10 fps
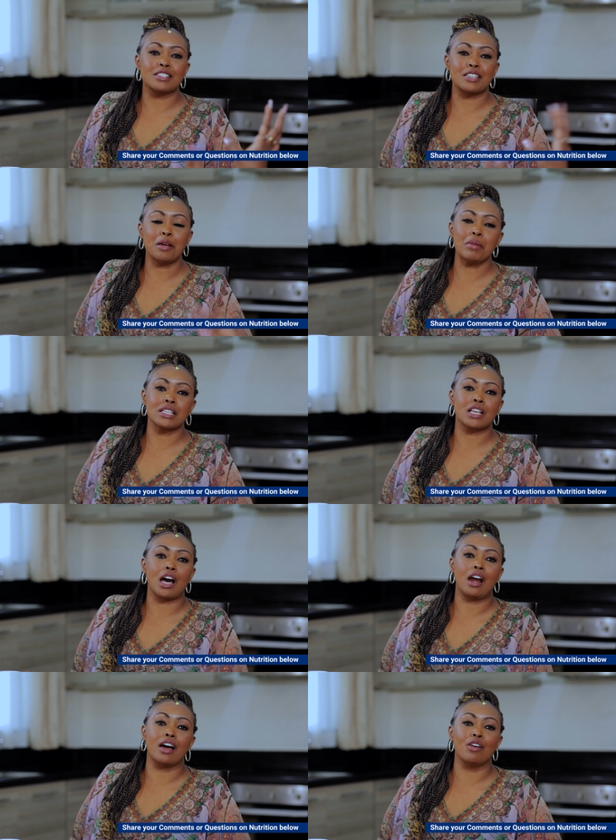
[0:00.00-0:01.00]
the same
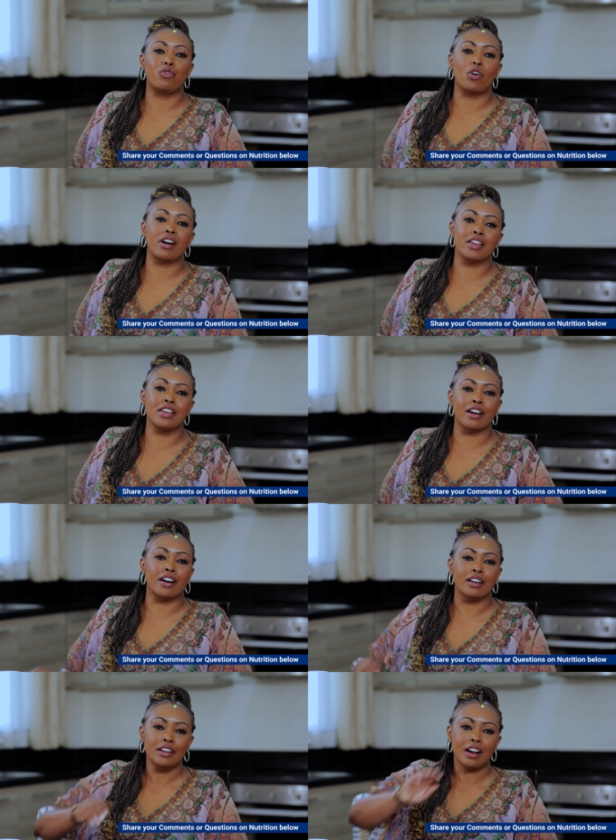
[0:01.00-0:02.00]
mascara for a
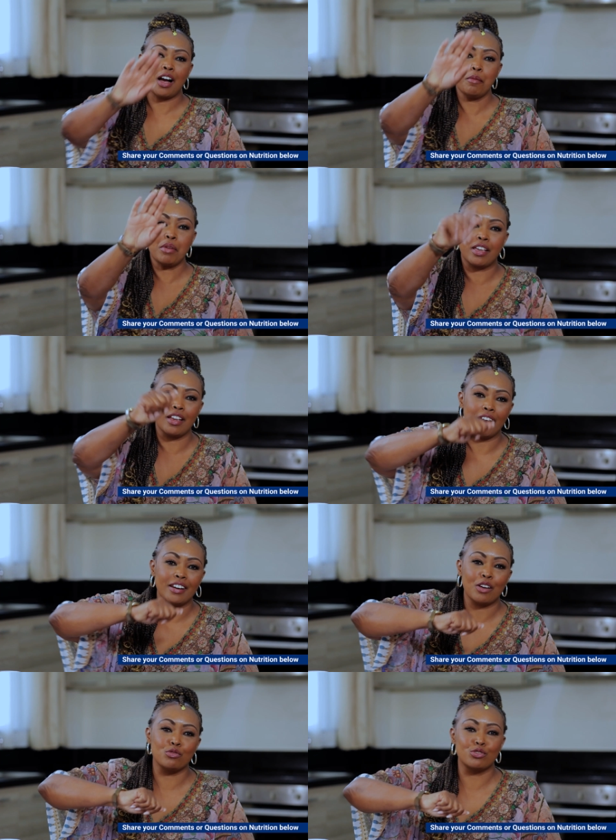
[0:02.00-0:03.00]
year, come here,
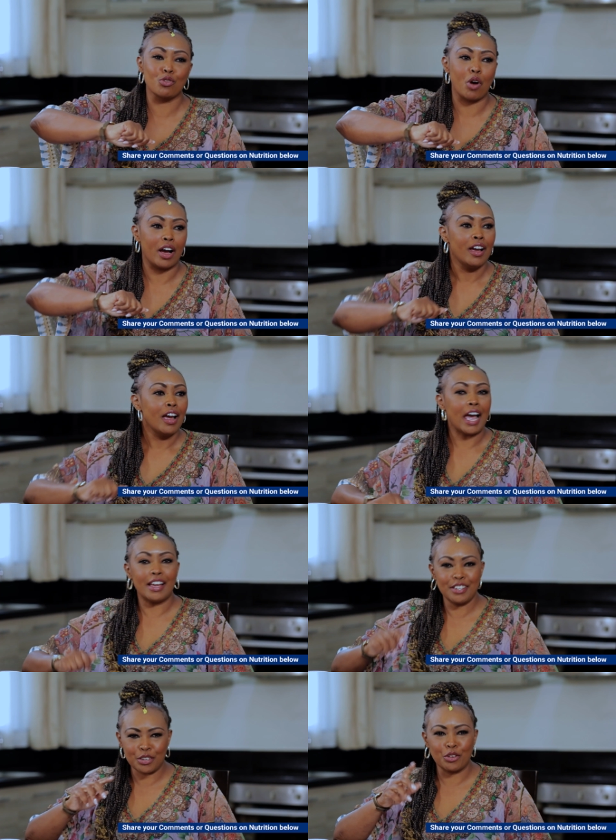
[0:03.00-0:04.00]
nakujua,
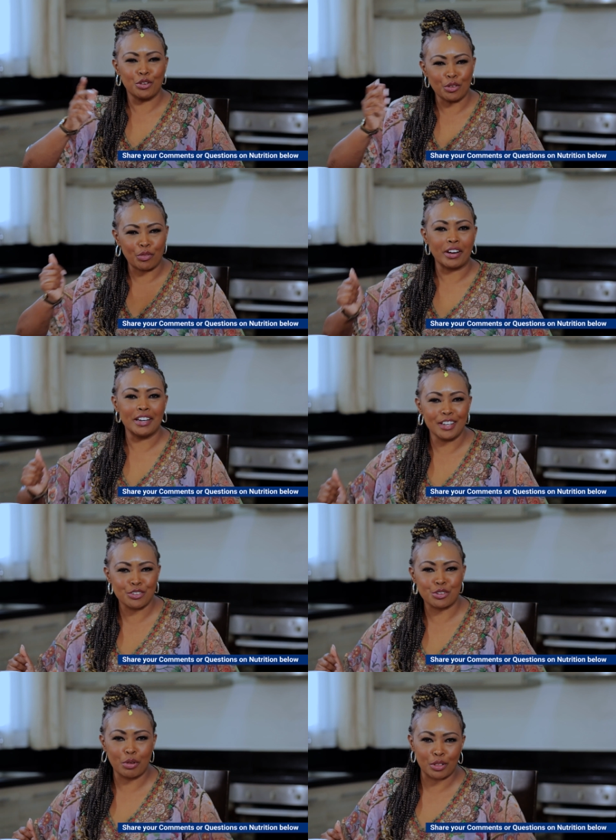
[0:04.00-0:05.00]
and you've got an
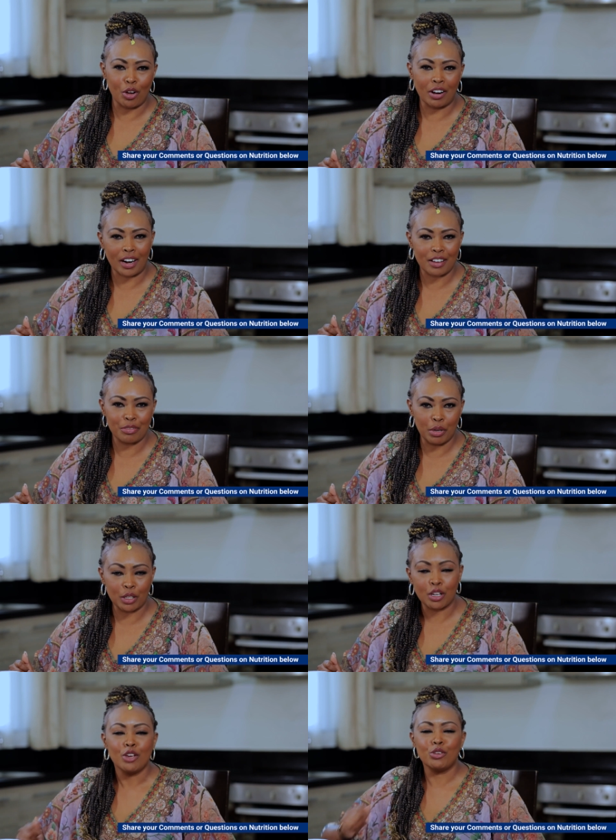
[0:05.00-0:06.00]
issue with long life
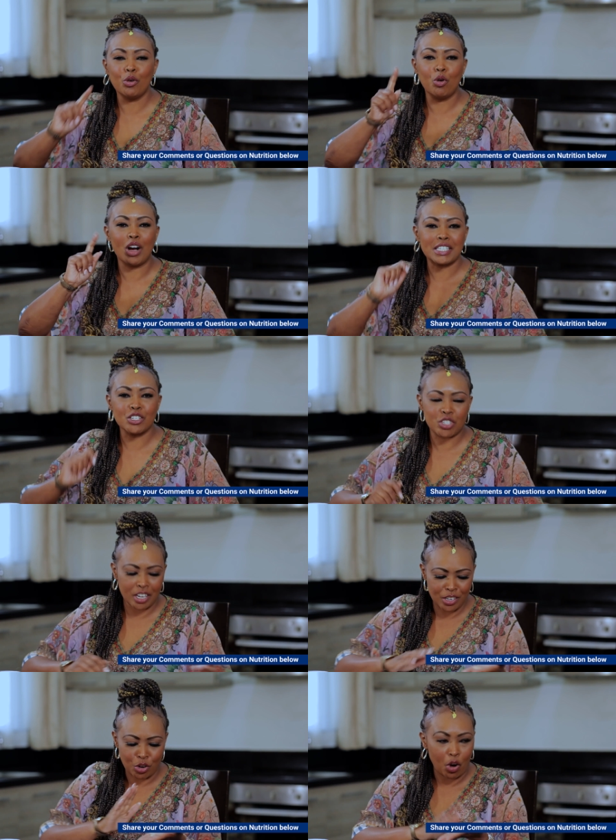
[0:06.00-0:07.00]
milk. You who hasn't
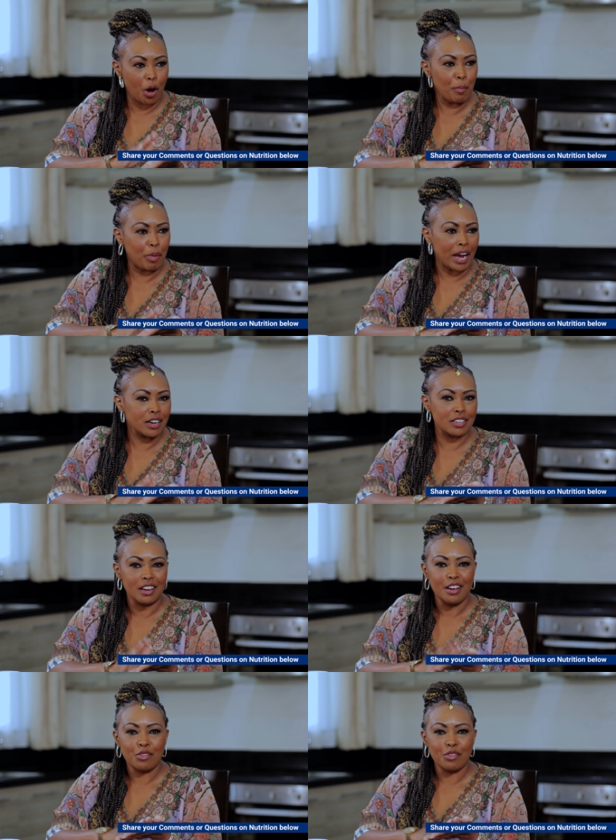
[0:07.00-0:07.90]
changed your compact